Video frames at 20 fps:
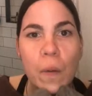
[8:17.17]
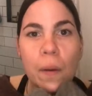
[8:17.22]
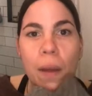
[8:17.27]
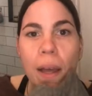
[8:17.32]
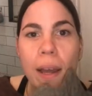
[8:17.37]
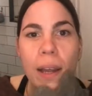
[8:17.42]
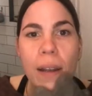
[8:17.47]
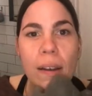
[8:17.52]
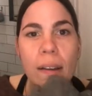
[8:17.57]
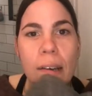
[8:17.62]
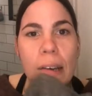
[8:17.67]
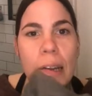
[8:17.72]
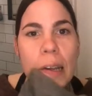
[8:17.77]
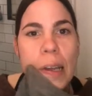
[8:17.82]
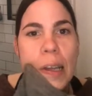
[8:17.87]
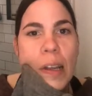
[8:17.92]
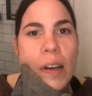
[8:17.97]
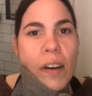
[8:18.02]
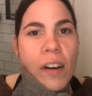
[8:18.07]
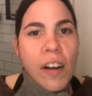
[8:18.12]
Okay, did I
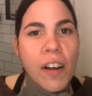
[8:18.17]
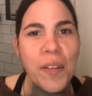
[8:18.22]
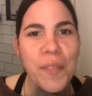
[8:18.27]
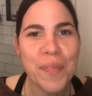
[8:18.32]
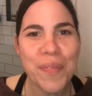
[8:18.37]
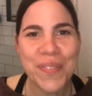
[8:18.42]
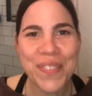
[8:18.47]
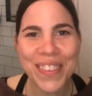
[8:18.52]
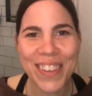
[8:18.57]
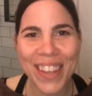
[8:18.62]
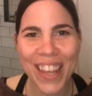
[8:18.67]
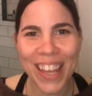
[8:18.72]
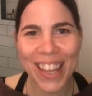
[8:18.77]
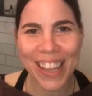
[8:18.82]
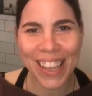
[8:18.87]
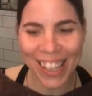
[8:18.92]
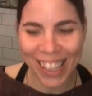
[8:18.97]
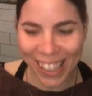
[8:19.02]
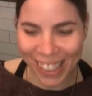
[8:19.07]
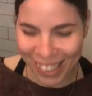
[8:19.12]
get it all? I
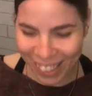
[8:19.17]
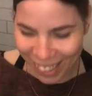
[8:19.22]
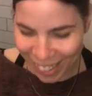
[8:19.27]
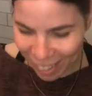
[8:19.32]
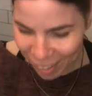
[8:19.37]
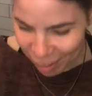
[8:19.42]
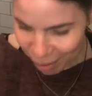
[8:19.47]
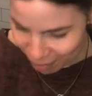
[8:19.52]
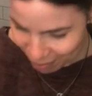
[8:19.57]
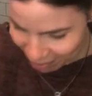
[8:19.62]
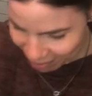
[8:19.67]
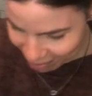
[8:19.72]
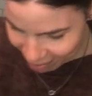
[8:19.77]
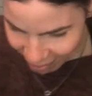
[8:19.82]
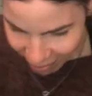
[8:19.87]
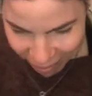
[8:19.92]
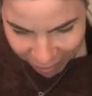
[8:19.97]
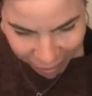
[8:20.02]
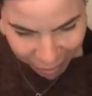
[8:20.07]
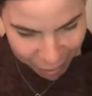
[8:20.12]
think I did.
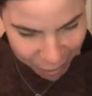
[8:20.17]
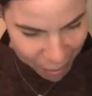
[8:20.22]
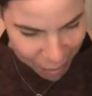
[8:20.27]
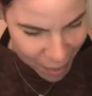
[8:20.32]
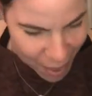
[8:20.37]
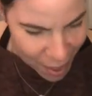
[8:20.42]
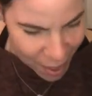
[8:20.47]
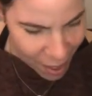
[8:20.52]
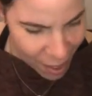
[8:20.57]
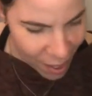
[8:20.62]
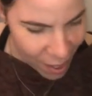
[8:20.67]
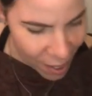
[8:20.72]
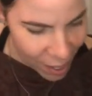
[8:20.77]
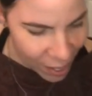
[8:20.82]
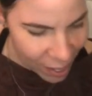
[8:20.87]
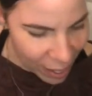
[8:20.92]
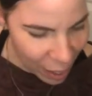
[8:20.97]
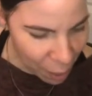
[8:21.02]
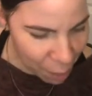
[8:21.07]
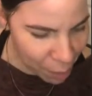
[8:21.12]

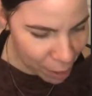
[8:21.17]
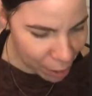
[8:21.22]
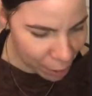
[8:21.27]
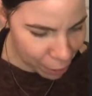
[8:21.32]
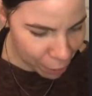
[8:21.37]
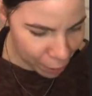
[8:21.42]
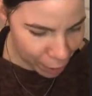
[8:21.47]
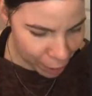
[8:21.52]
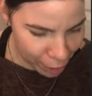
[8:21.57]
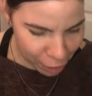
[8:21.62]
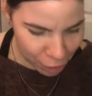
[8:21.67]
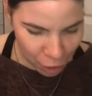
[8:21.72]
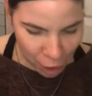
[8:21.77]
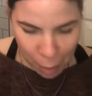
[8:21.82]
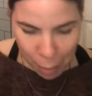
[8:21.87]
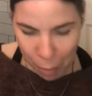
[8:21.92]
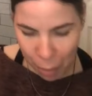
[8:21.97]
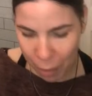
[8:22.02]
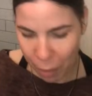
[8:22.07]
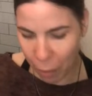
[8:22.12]
Now I'm going to finish
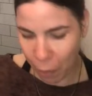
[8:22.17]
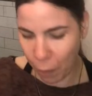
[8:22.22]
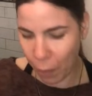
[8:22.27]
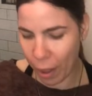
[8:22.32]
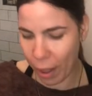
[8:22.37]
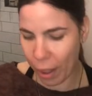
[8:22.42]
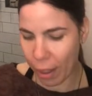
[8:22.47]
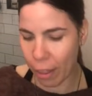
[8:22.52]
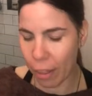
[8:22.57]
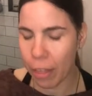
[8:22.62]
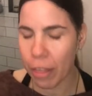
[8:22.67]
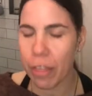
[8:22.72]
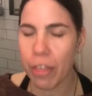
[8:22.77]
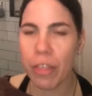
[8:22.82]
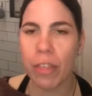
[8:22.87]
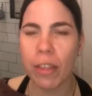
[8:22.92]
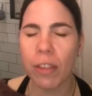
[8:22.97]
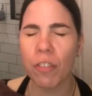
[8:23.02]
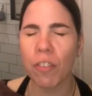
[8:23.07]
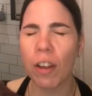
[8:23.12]
up with
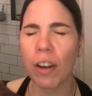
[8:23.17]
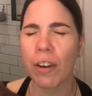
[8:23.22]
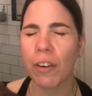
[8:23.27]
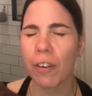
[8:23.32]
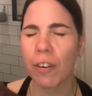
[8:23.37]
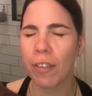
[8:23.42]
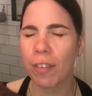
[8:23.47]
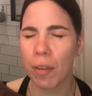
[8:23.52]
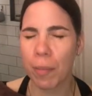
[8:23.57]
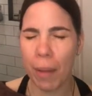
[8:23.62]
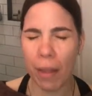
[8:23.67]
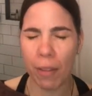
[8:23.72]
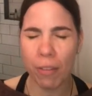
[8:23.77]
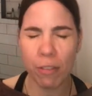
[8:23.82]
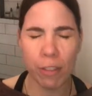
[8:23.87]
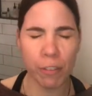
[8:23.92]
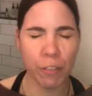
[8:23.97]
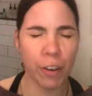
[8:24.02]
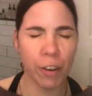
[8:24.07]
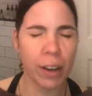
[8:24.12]
generous amounts of
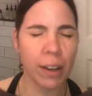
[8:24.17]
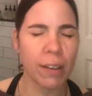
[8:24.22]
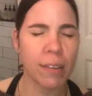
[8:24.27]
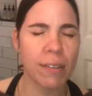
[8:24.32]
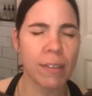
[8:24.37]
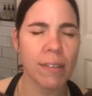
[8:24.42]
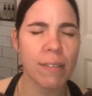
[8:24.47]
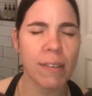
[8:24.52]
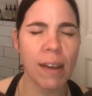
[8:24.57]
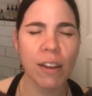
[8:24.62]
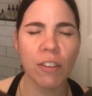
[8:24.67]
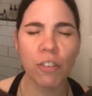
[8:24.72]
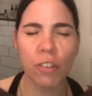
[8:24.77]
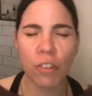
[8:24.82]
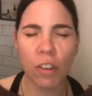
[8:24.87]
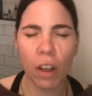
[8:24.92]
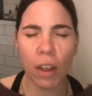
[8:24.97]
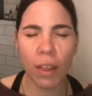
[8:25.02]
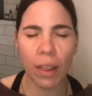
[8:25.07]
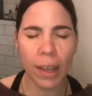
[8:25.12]
the frankincense
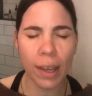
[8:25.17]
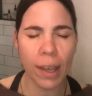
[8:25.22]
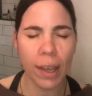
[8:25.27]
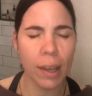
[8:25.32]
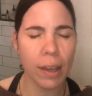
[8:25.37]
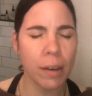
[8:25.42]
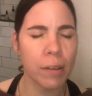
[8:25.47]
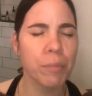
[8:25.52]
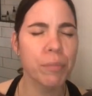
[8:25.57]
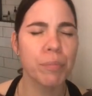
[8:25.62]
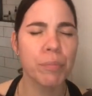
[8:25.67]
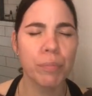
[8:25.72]
hydrosol again.